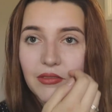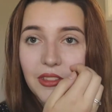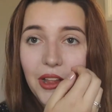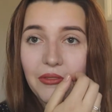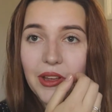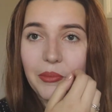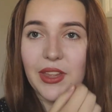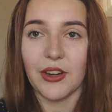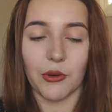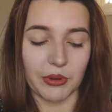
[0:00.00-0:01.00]
love them.
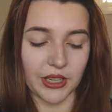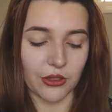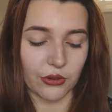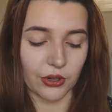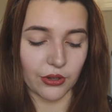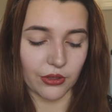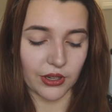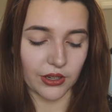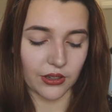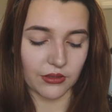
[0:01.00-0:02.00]
They don't bleed through,
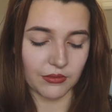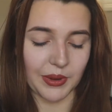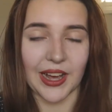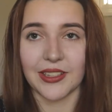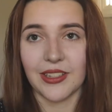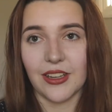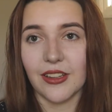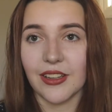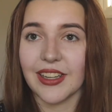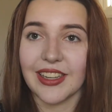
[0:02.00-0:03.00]
they're
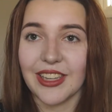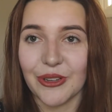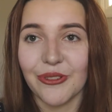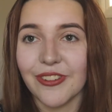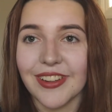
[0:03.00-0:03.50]
pastel and cute,